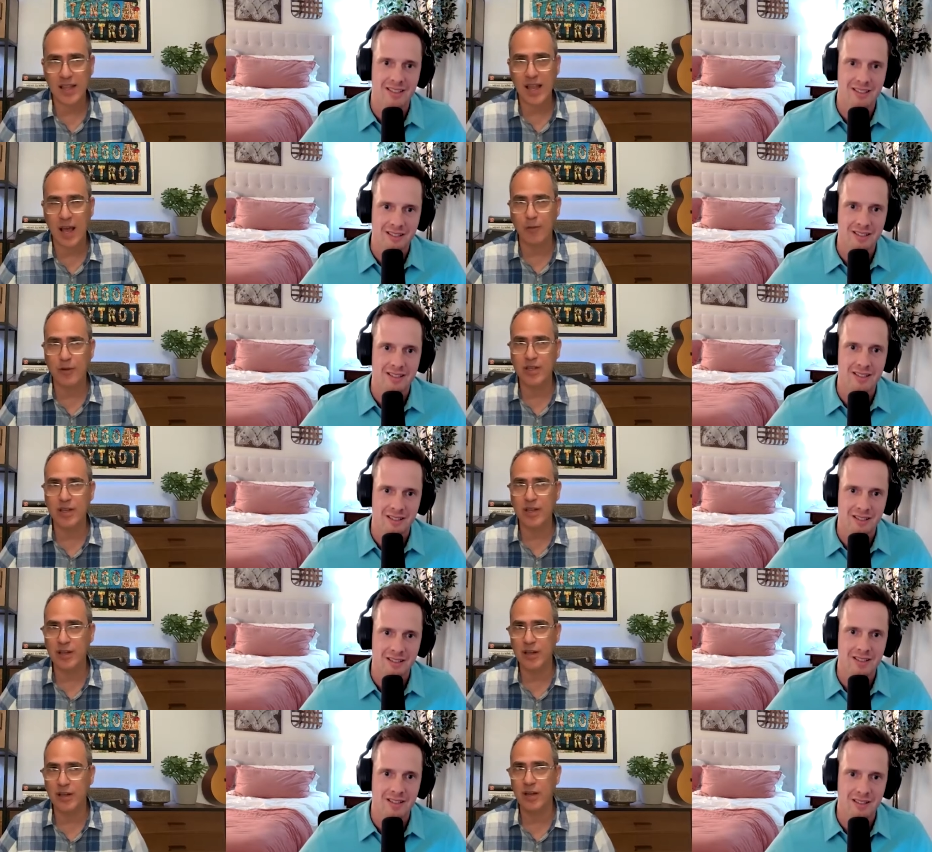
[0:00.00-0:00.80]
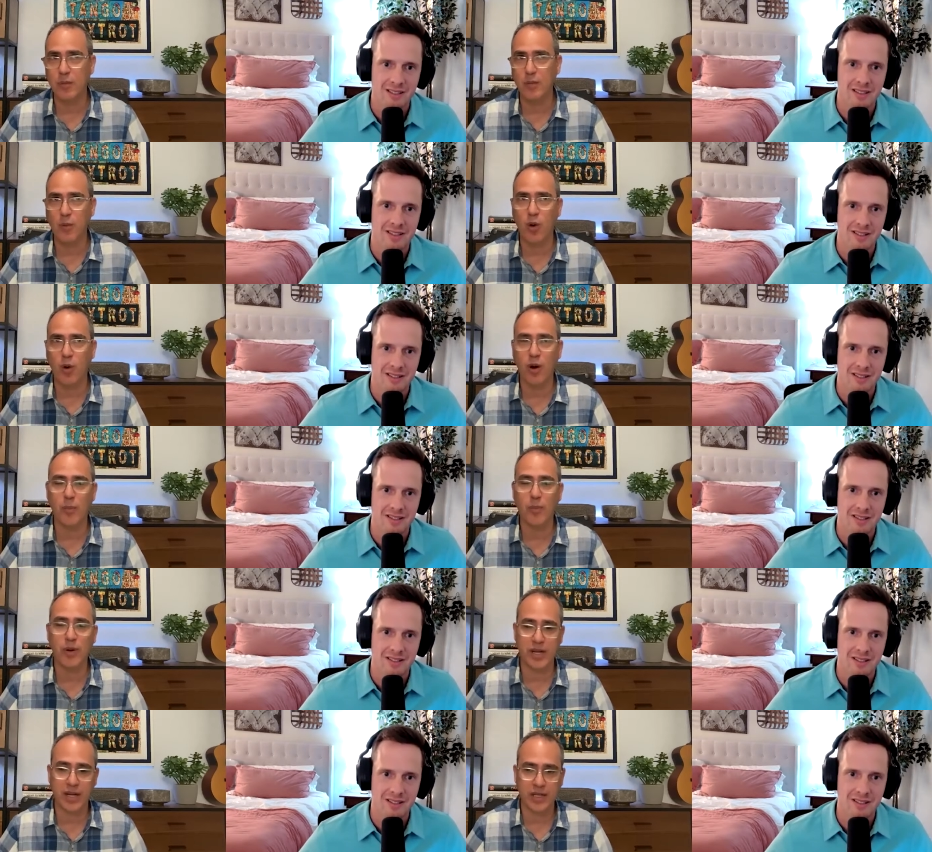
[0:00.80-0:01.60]
Speaker 1: that was a little more
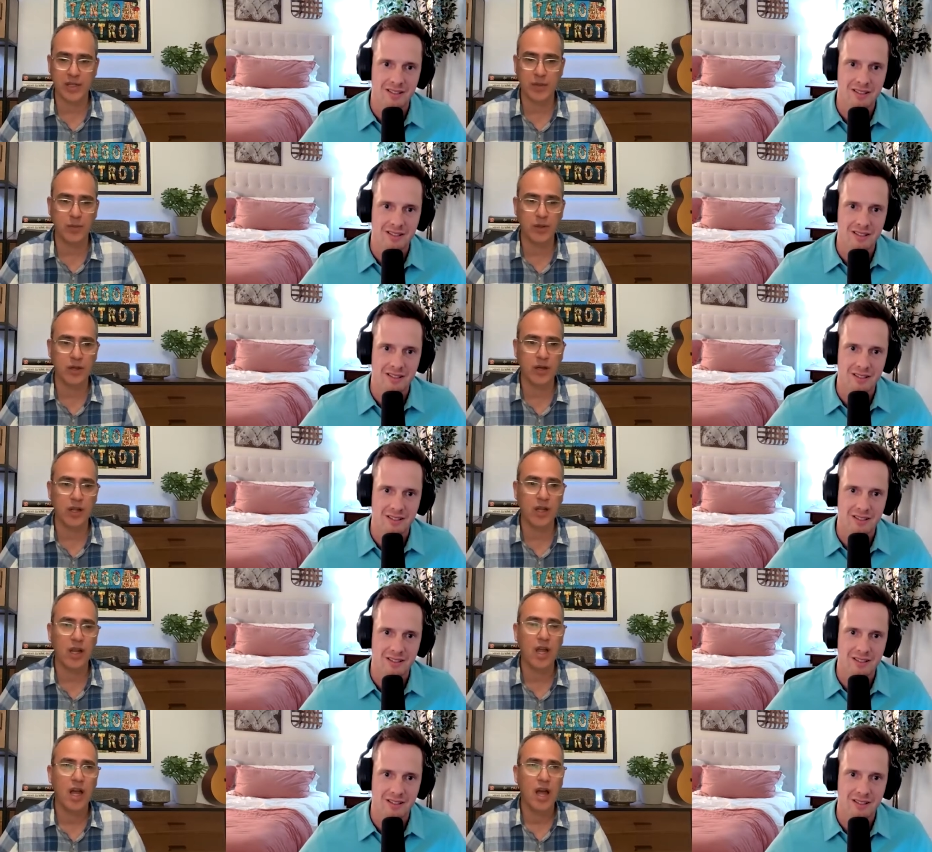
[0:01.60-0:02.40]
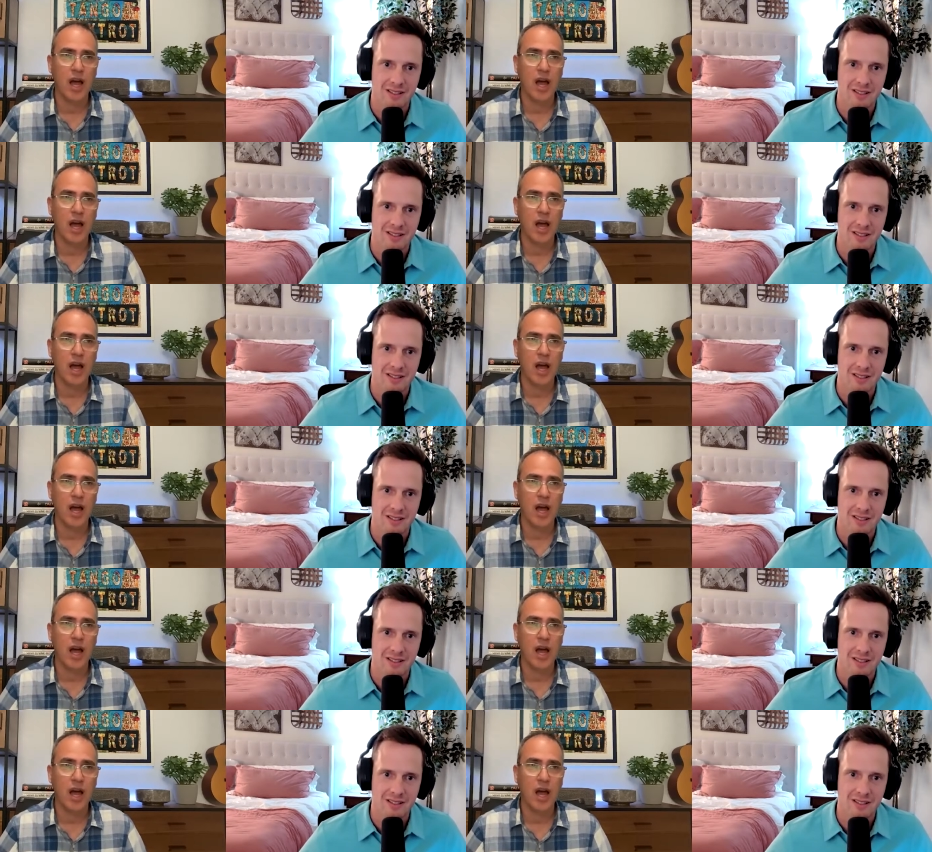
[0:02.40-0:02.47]
predictable,